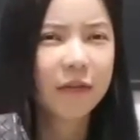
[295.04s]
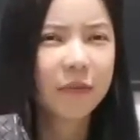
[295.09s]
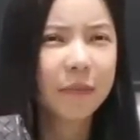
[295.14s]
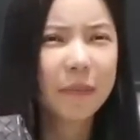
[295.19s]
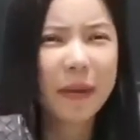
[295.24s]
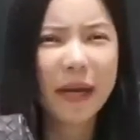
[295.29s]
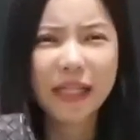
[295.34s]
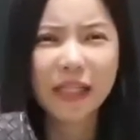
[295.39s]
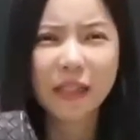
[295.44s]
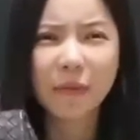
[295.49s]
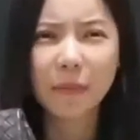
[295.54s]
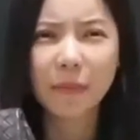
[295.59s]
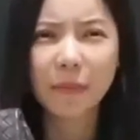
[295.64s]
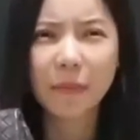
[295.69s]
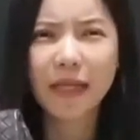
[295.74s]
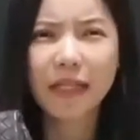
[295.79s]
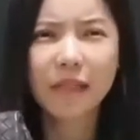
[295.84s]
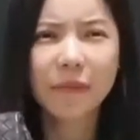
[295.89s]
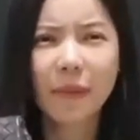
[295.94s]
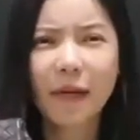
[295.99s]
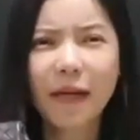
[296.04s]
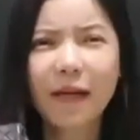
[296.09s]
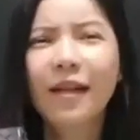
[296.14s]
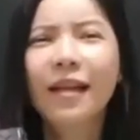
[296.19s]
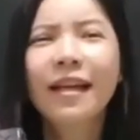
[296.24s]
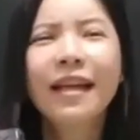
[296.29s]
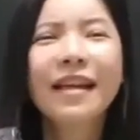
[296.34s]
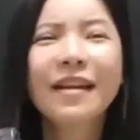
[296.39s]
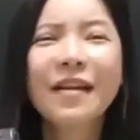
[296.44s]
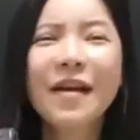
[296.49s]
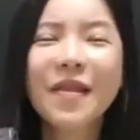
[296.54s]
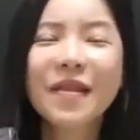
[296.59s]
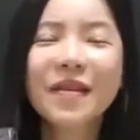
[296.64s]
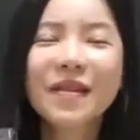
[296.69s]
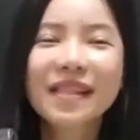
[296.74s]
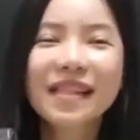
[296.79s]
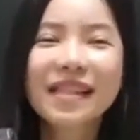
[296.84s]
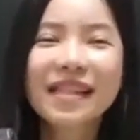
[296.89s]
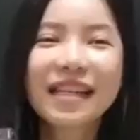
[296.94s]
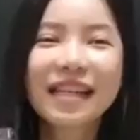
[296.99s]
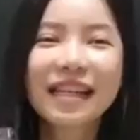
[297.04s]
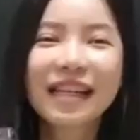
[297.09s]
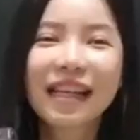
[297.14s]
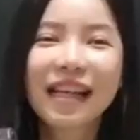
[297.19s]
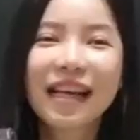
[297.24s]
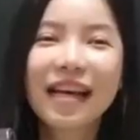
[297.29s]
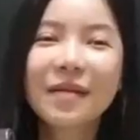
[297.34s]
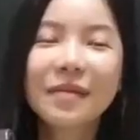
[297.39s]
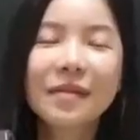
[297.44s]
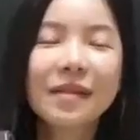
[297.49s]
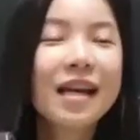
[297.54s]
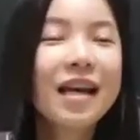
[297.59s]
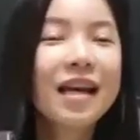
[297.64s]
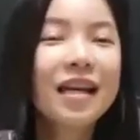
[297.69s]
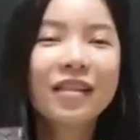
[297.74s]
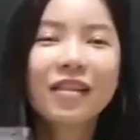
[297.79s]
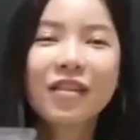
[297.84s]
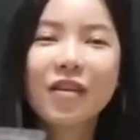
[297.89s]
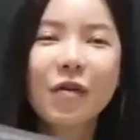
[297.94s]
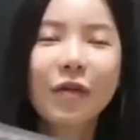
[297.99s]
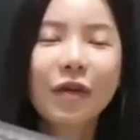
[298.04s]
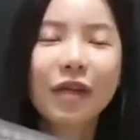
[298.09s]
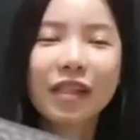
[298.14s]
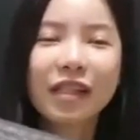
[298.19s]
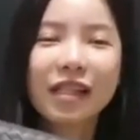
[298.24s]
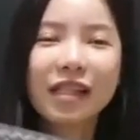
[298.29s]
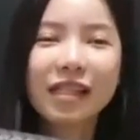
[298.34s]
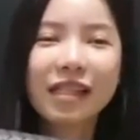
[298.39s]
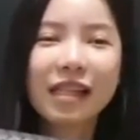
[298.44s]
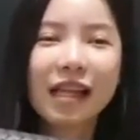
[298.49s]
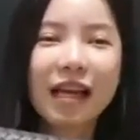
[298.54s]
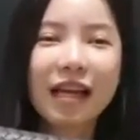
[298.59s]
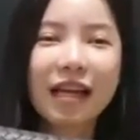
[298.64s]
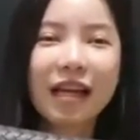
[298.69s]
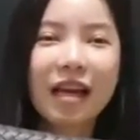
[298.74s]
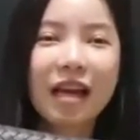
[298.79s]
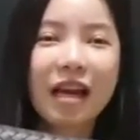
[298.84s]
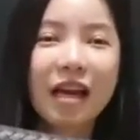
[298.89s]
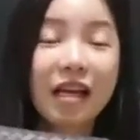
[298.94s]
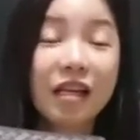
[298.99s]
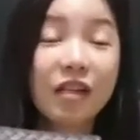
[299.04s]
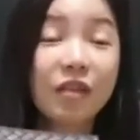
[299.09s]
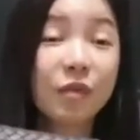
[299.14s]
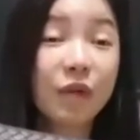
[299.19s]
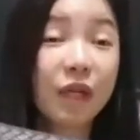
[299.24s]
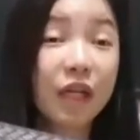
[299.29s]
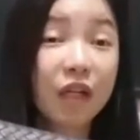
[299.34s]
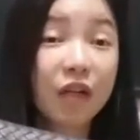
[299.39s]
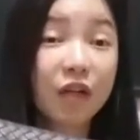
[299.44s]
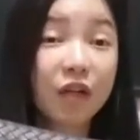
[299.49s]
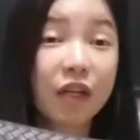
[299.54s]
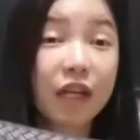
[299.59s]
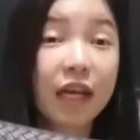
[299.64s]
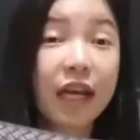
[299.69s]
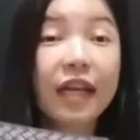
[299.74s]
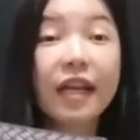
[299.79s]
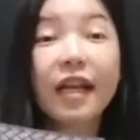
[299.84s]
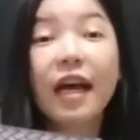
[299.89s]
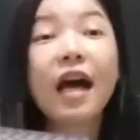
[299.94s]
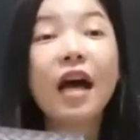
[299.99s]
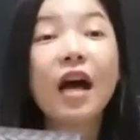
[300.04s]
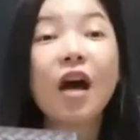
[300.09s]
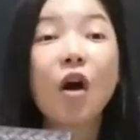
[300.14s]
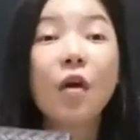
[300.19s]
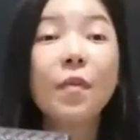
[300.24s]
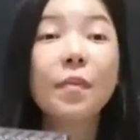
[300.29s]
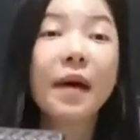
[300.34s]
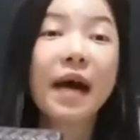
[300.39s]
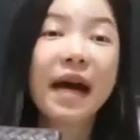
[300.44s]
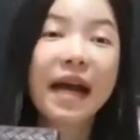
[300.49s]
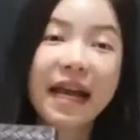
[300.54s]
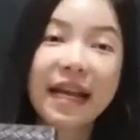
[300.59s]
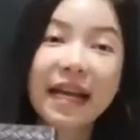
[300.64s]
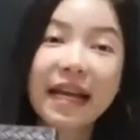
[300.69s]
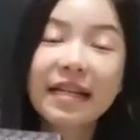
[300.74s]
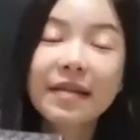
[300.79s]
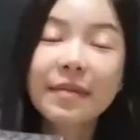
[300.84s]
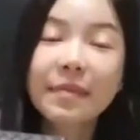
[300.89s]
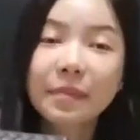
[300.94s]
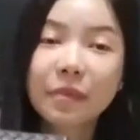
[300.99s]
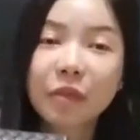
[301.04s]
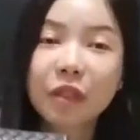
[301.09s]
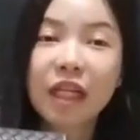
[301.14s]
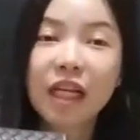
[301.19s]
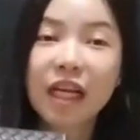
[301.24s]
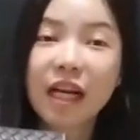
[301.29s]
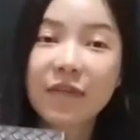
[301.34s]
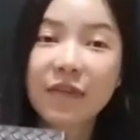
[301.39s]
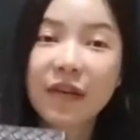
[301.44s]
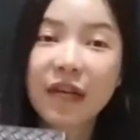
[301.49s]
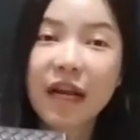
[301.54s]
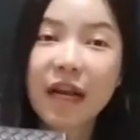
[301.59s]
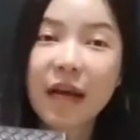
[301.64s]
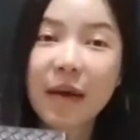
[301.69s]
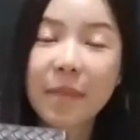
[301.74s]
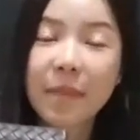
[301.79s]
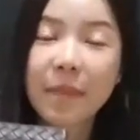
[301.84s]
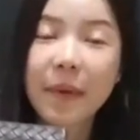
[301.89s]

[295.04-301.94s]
bad smell and all those things in clubs. So it's like, it's really good. And on my another Bottega Veneta